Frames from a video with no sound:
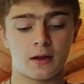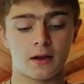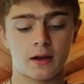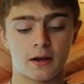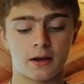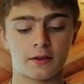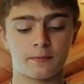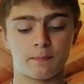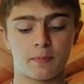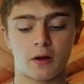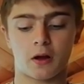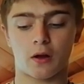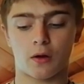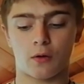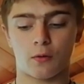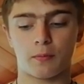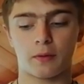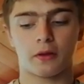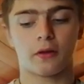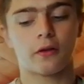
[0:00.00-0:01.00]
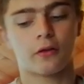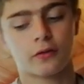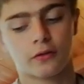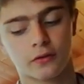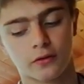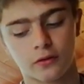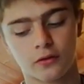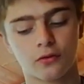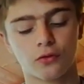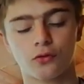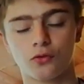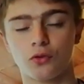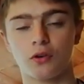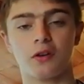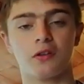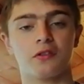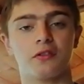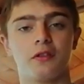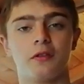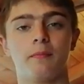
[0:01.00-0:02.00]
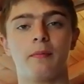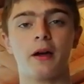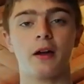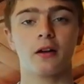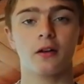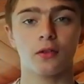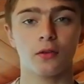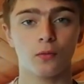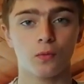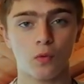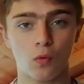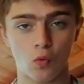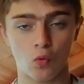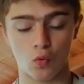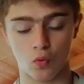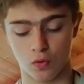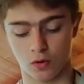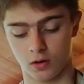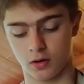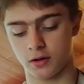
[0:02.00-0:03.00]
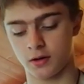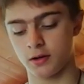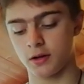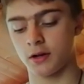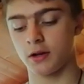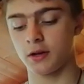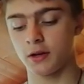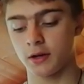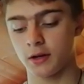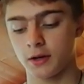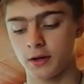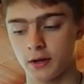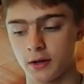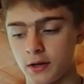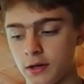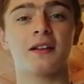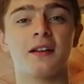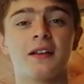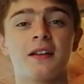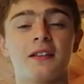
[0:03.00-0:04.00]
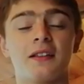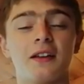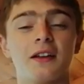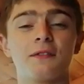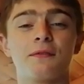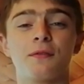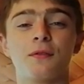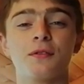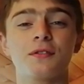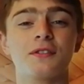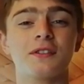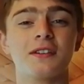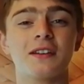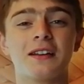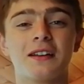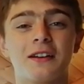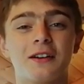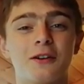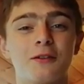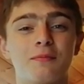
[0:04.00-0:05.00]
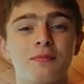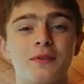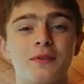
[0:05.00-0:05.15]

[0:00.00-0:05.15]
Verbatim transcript: and this part will be used to drill into the back of the wall. Thanks for watching and I hope